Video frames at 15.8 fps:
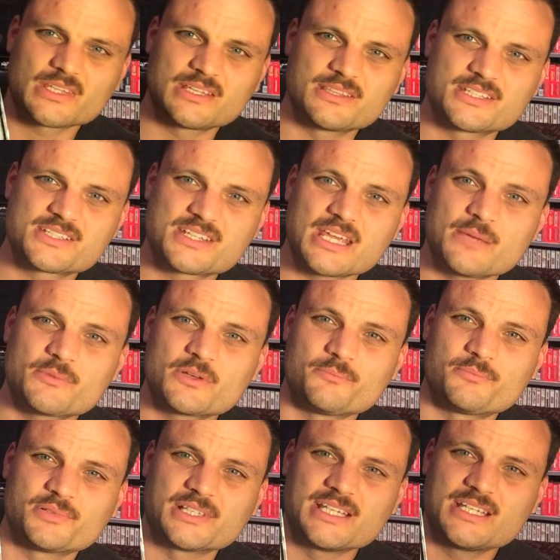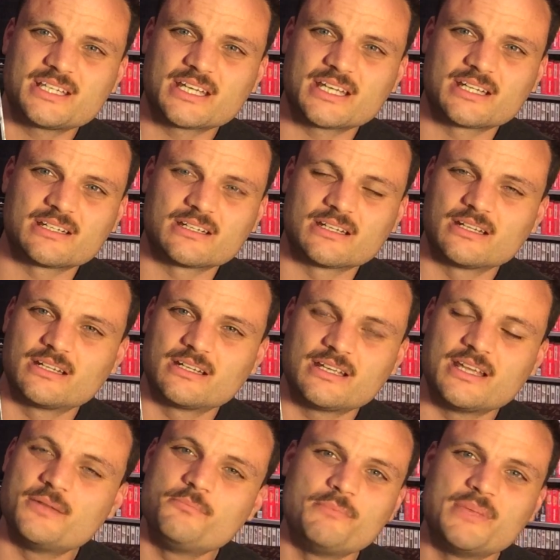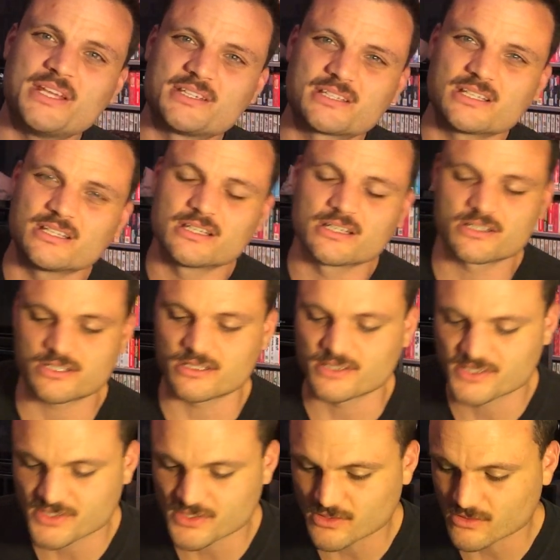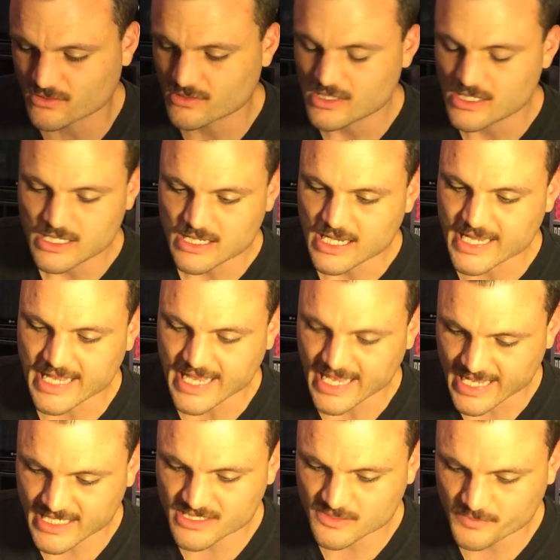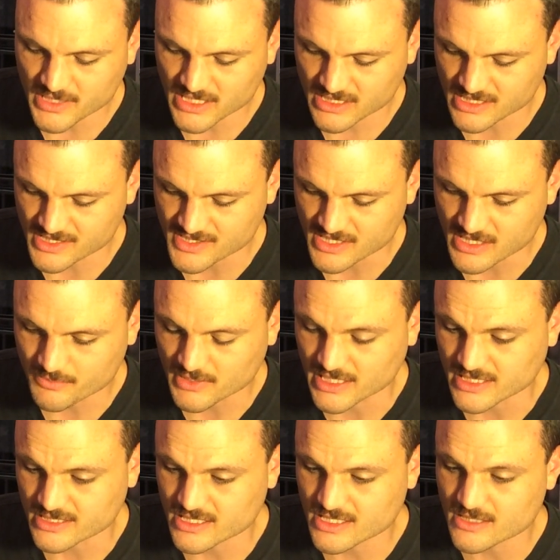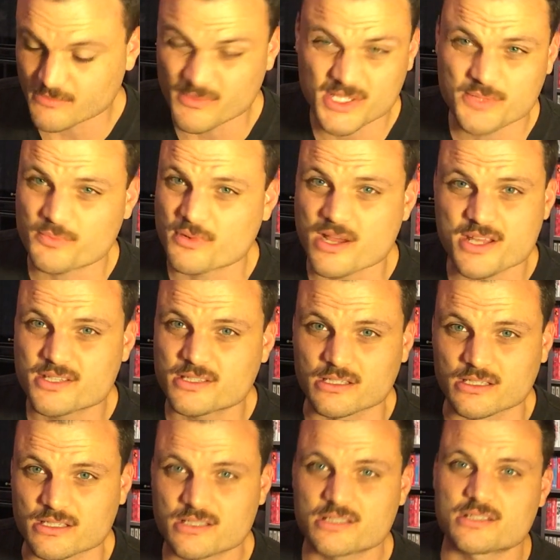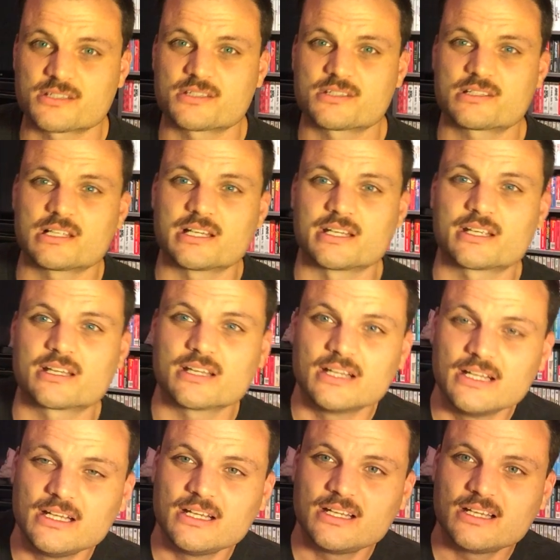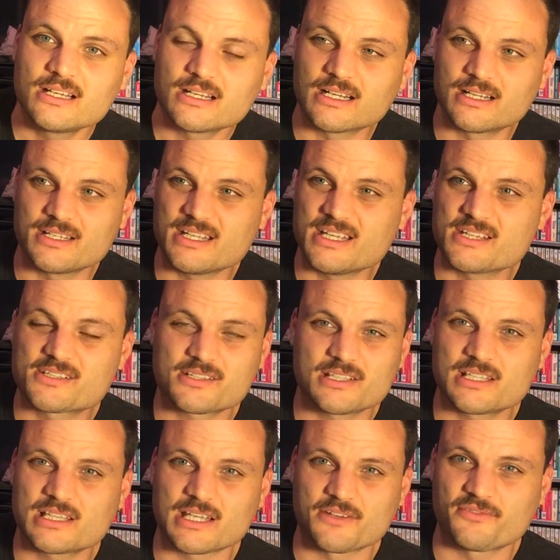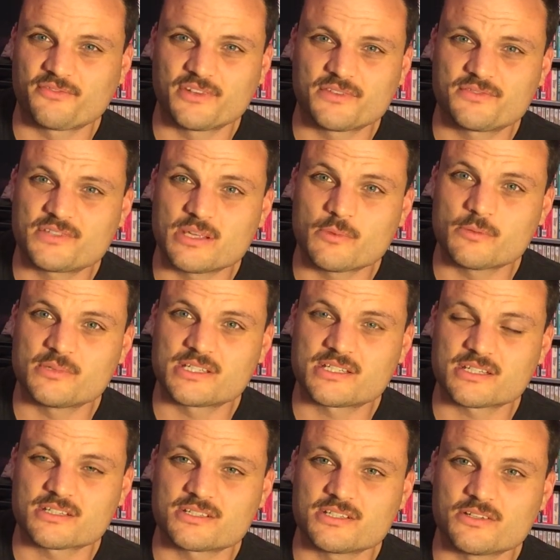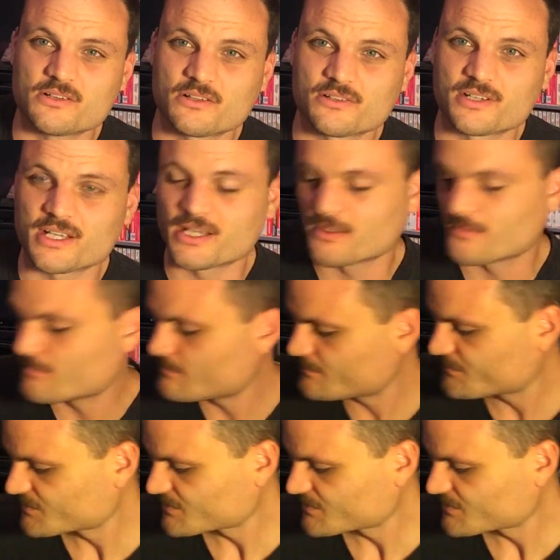this came complete and in mint condition. So I had to pick this up. Like, they mispriced this. This is like an easily like $50, maybe $60 game.